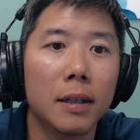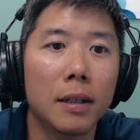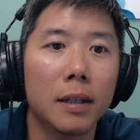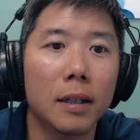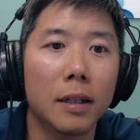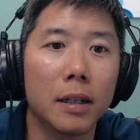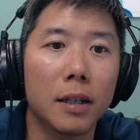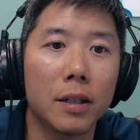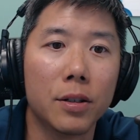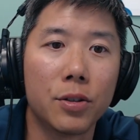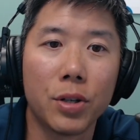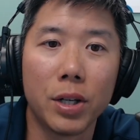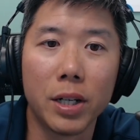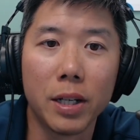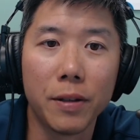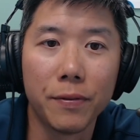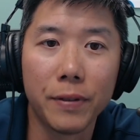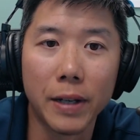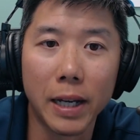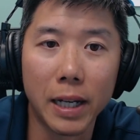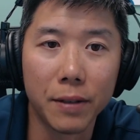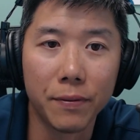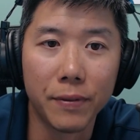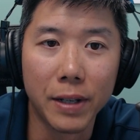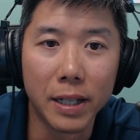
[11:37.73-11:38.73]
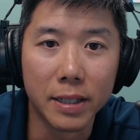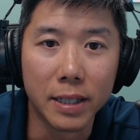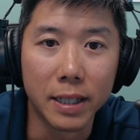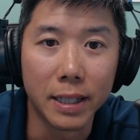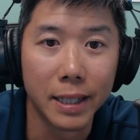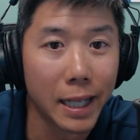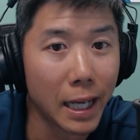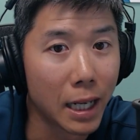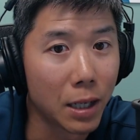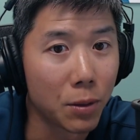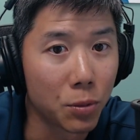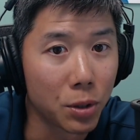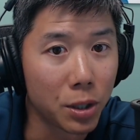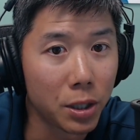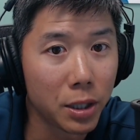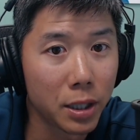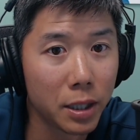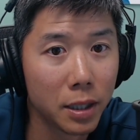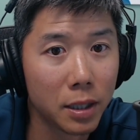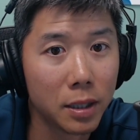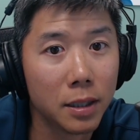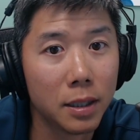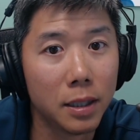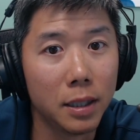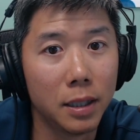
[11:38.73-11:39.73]
Uh, trendy fad investing can work.
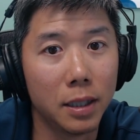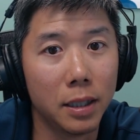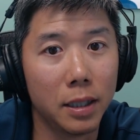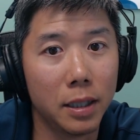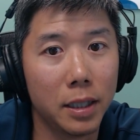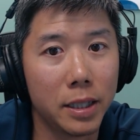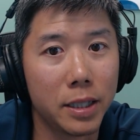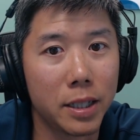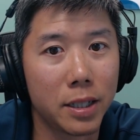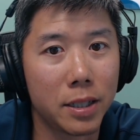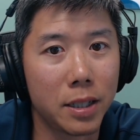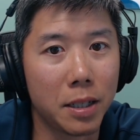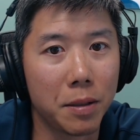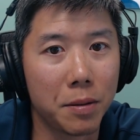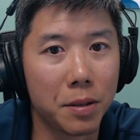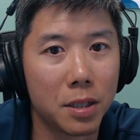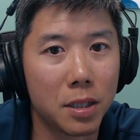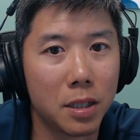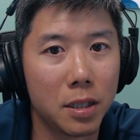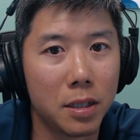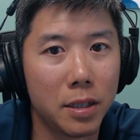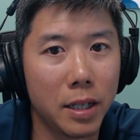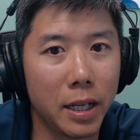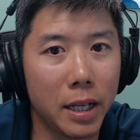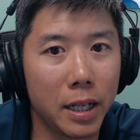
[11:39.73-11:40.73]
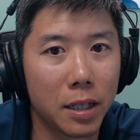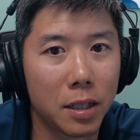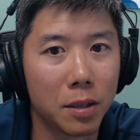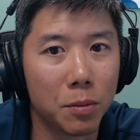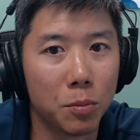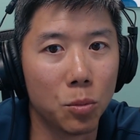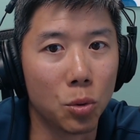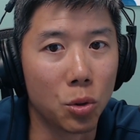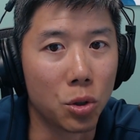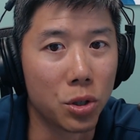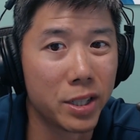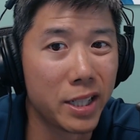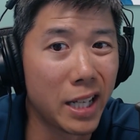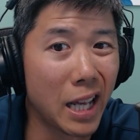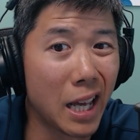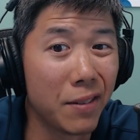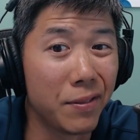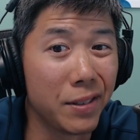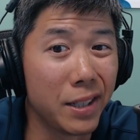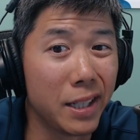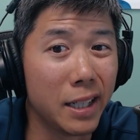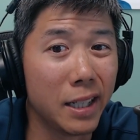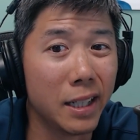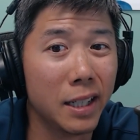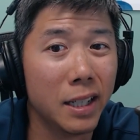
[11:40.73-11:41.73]
Uh, it just seems to take more
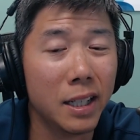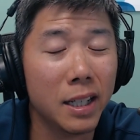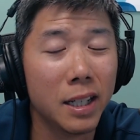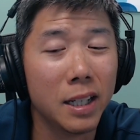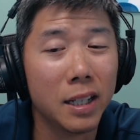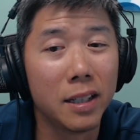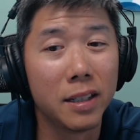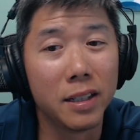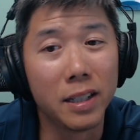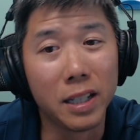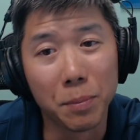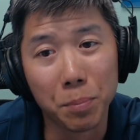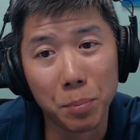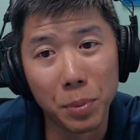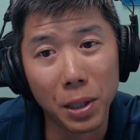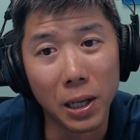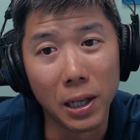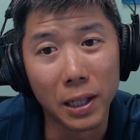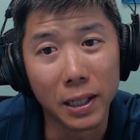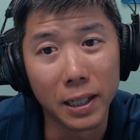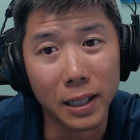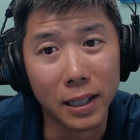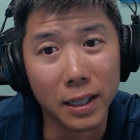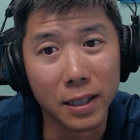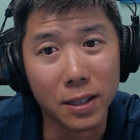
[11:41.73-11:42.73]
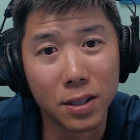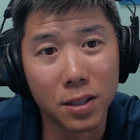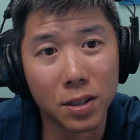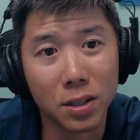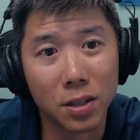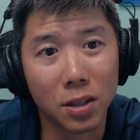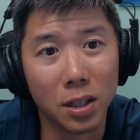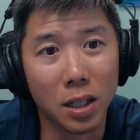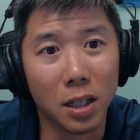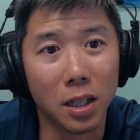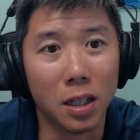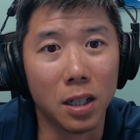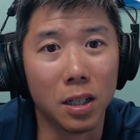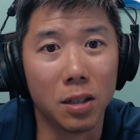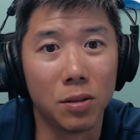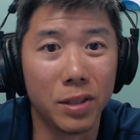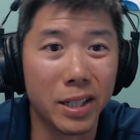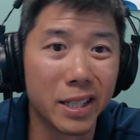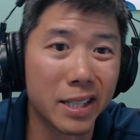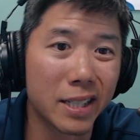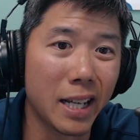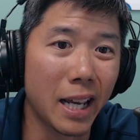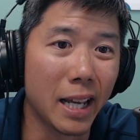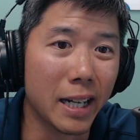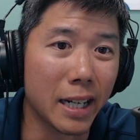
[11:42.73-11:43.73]
savvy, deep pockets, uh,
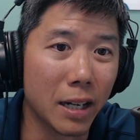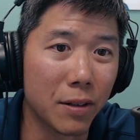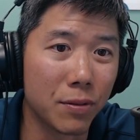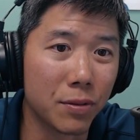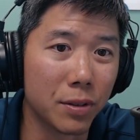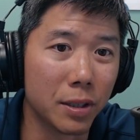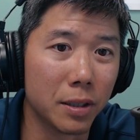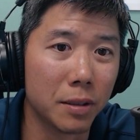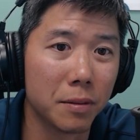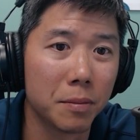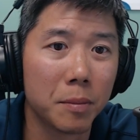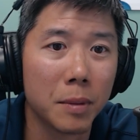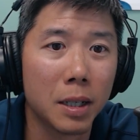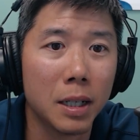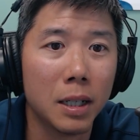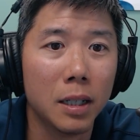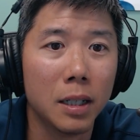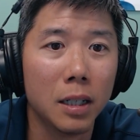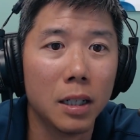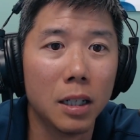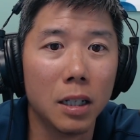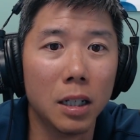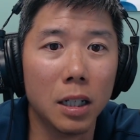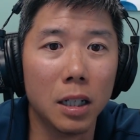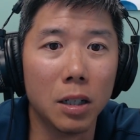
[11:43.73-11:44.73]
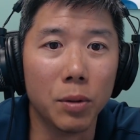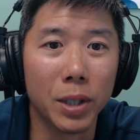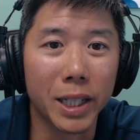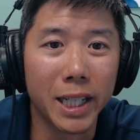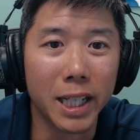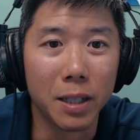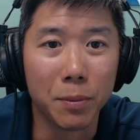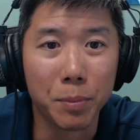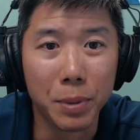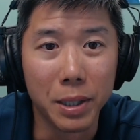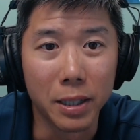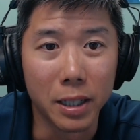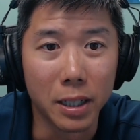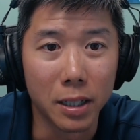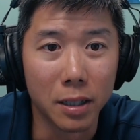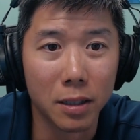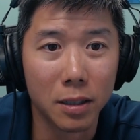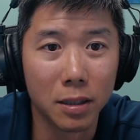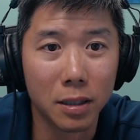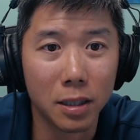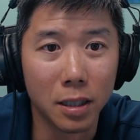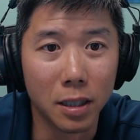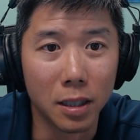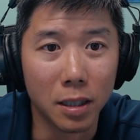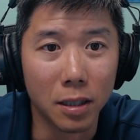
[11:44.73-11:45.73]
risk, and effort. Uh, when,
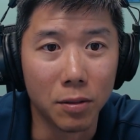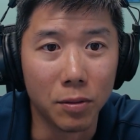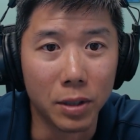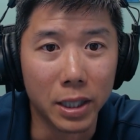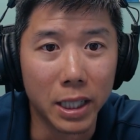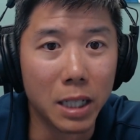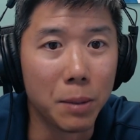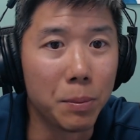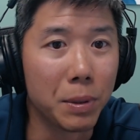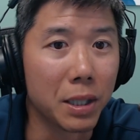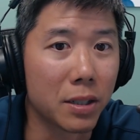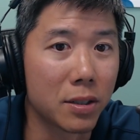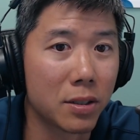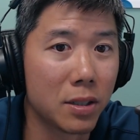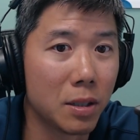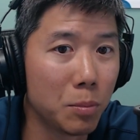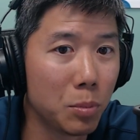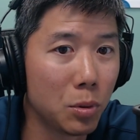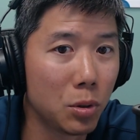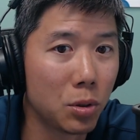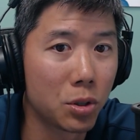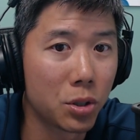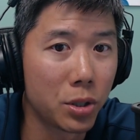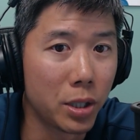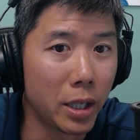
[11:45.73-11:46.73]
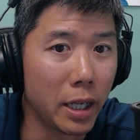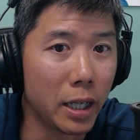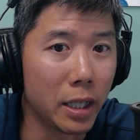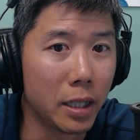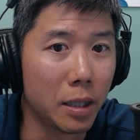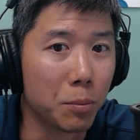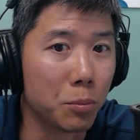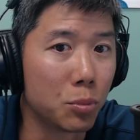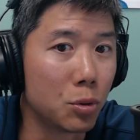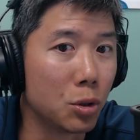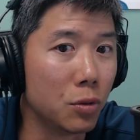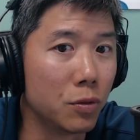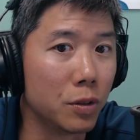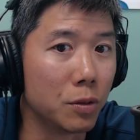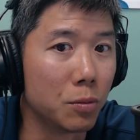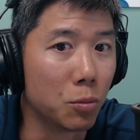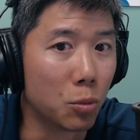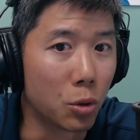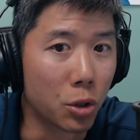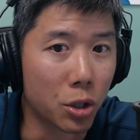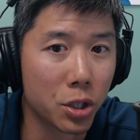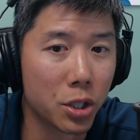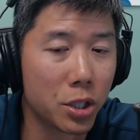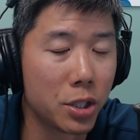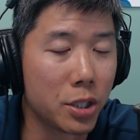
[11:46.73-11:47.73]
uh, when, keeping it simple, tried and proven
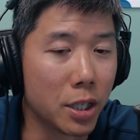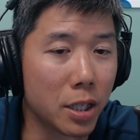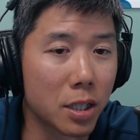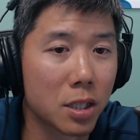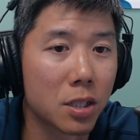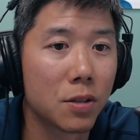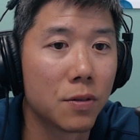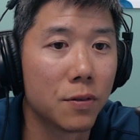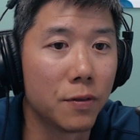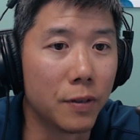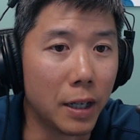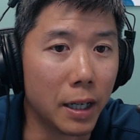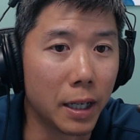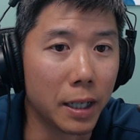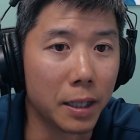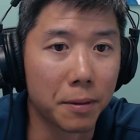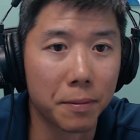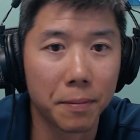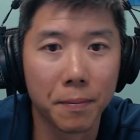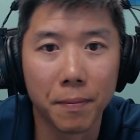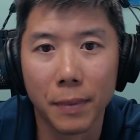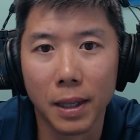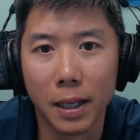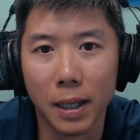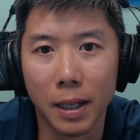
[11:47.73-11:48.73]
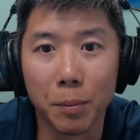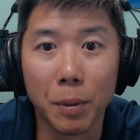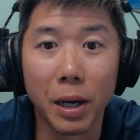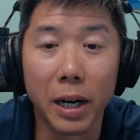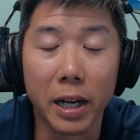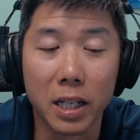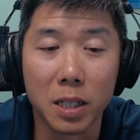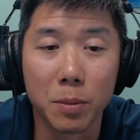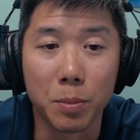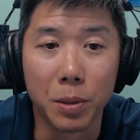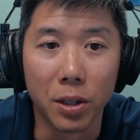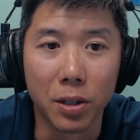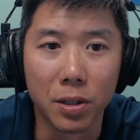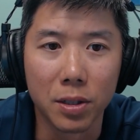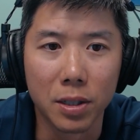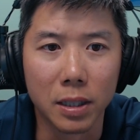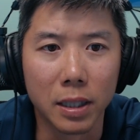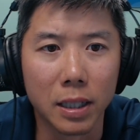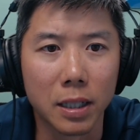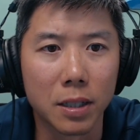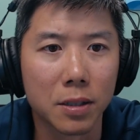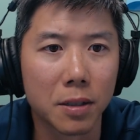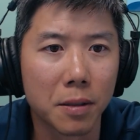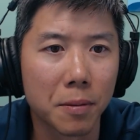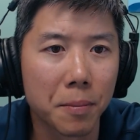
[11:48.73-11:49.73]
works just fine, in my experience at
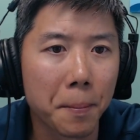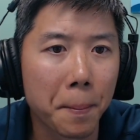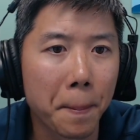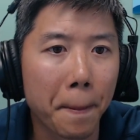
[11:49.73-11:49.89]
least.